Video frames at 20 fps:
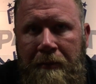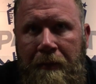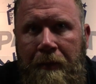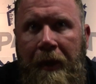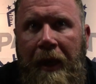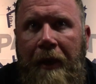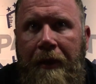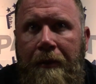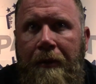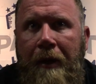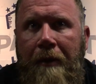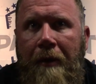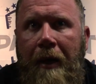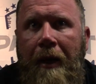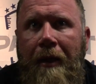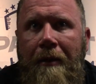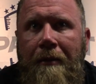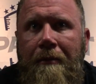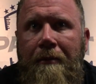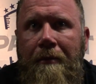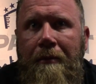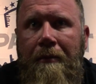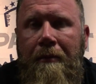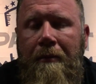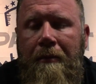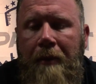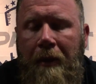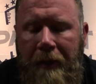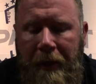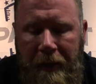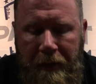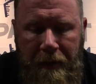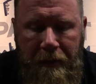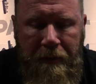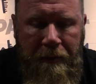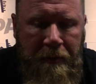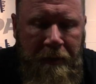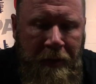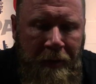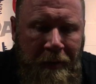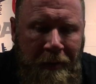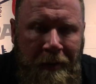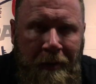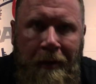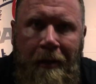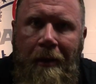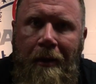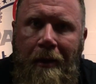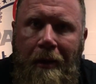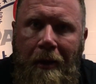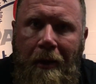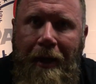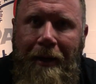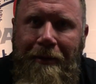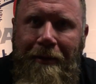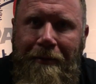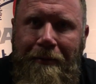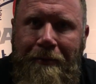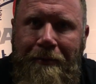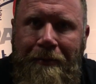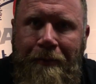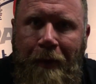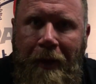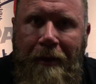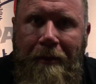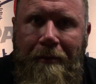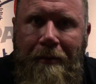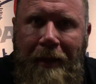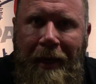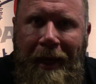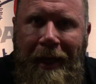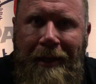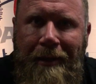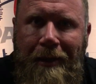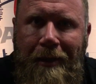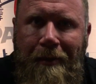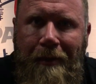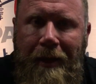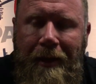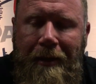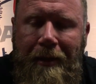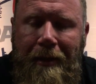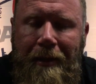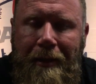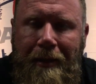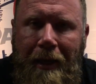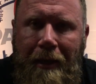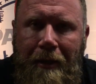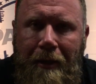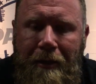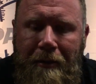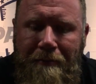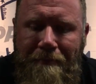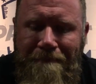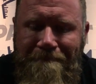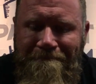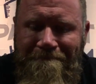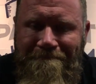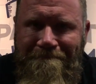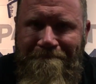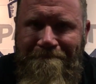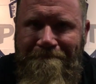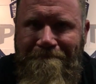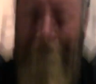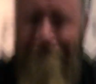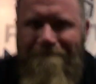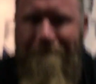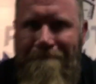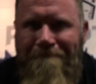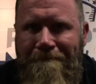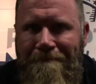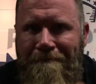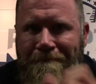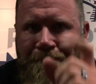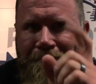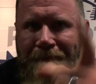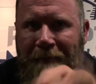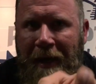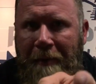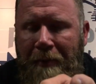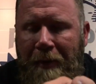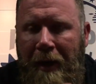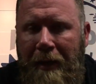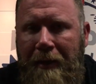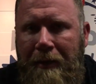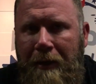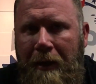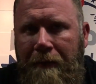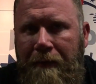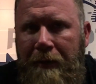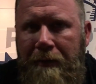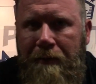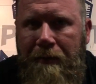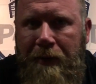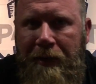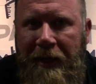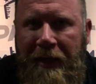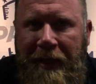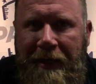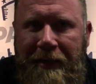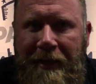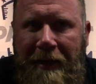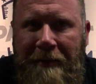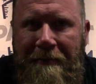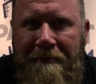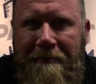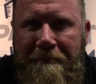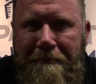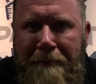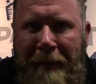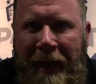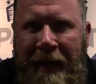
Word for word: We got three, right? Yep. Okay, cool. All right. Well, as always, stay alert and practice often. We'll see you next time.